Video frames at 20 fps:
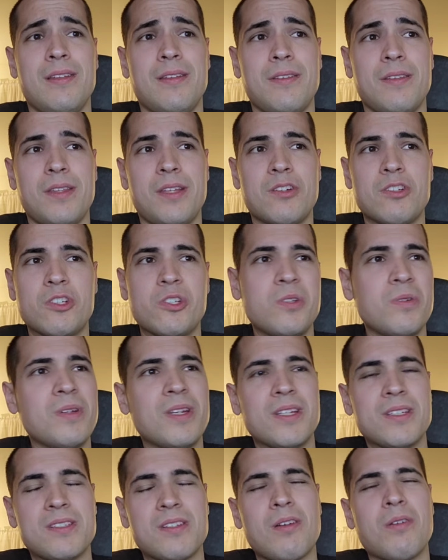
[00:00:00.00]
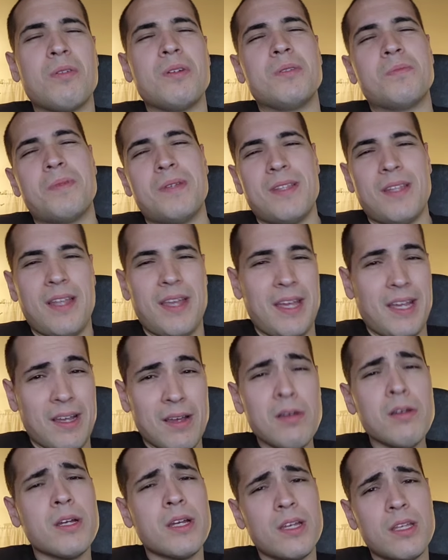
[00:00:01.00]
their shooting has always been like,
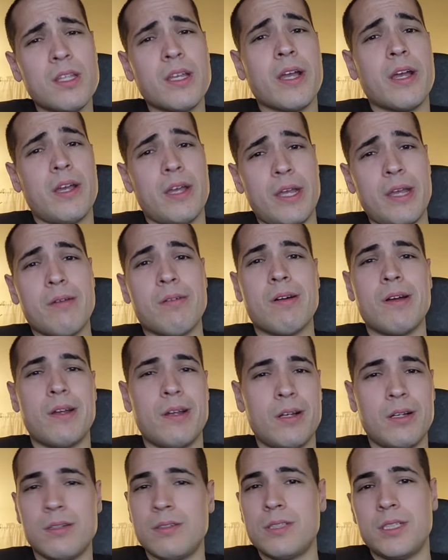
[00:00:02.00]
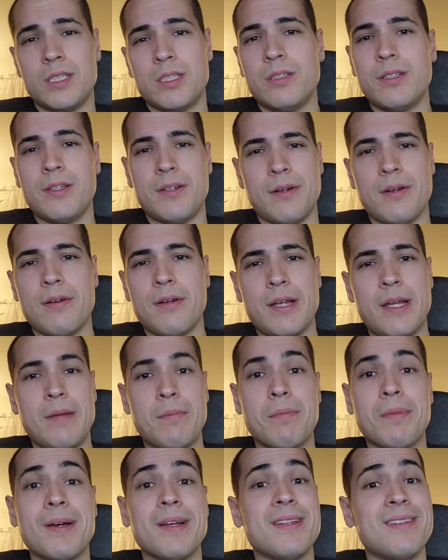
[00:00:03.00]
okay, they got haywire, they're alright.
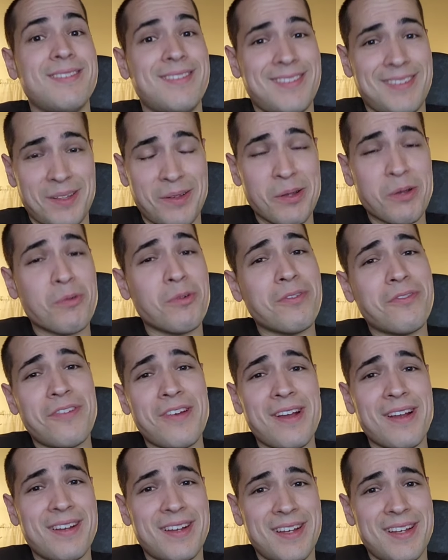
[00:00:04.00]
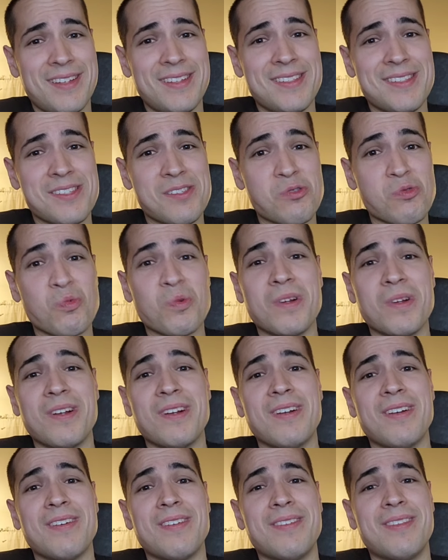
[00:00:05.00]
But liquid fire guns,
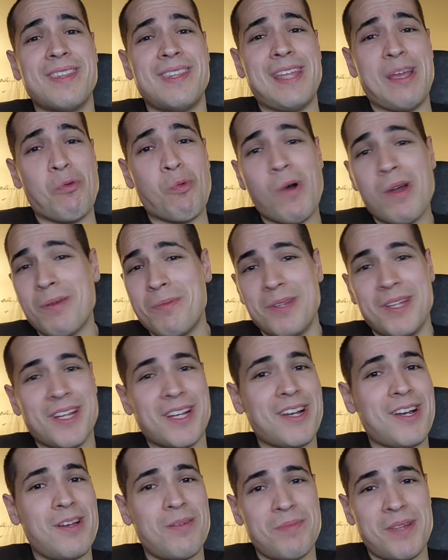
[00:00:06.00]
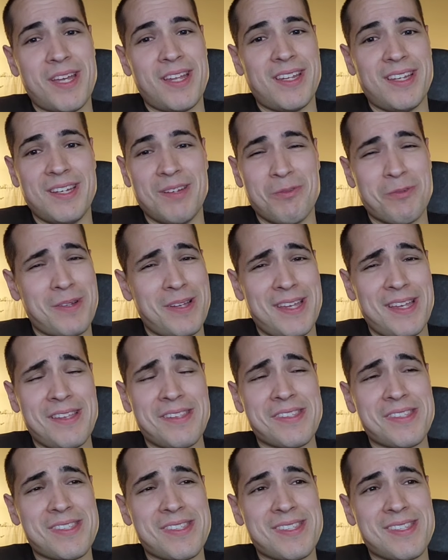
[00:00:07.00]
where they want to be in combat
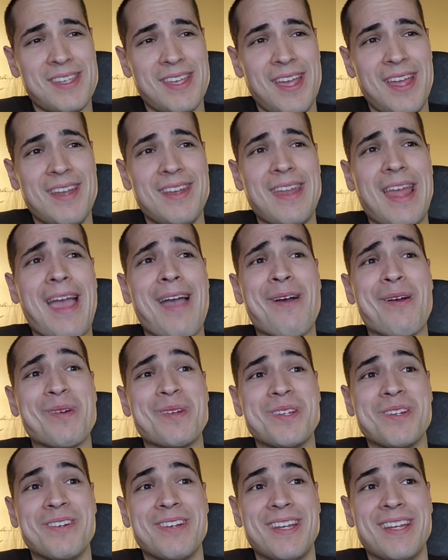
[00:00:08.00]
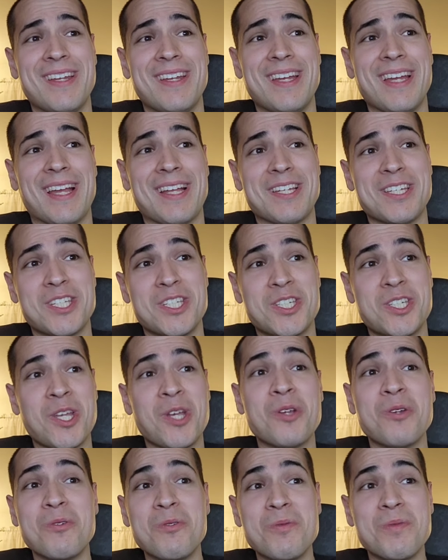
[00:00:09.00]
anyways, and now you're getting
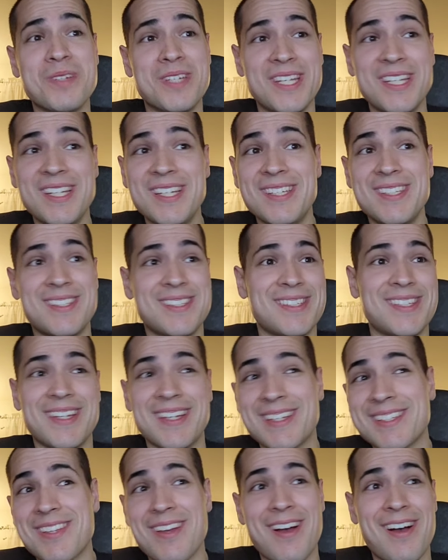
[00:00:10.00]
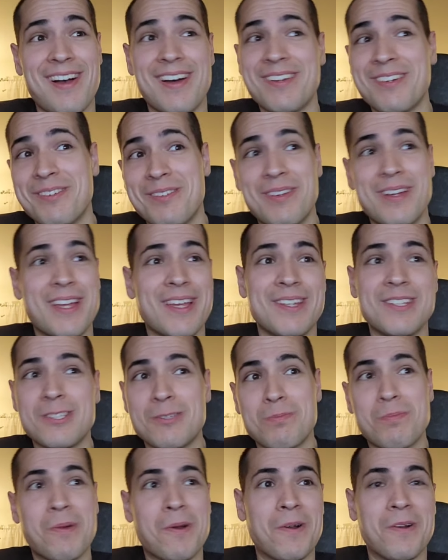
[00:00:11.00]
2d6 auto hits
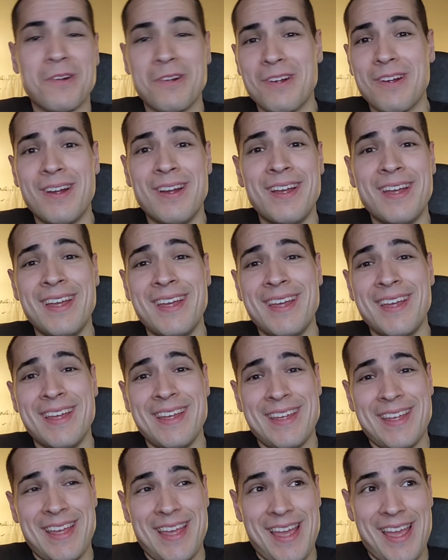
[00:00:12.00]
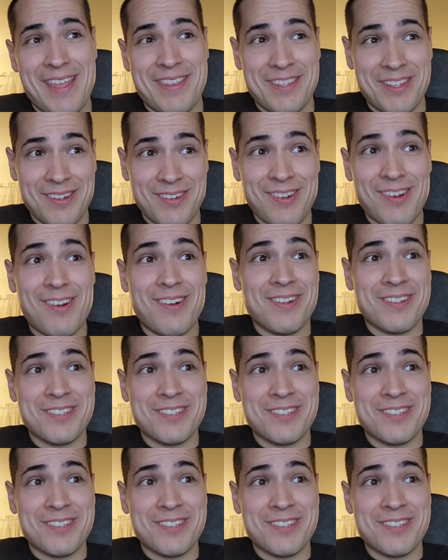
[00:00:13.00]
per, and they're all